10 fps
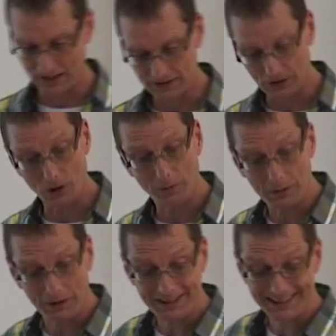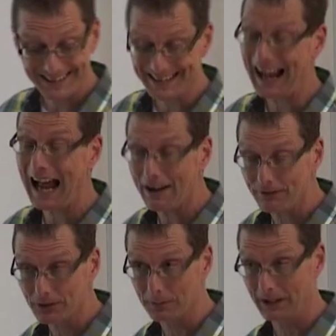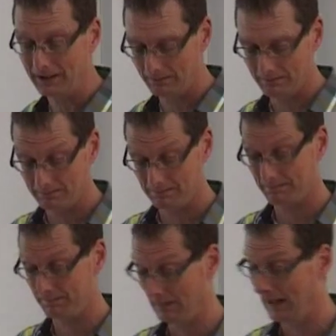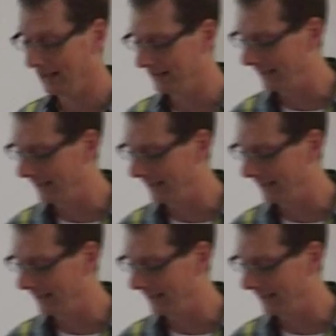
So compromise doesn't have to be, in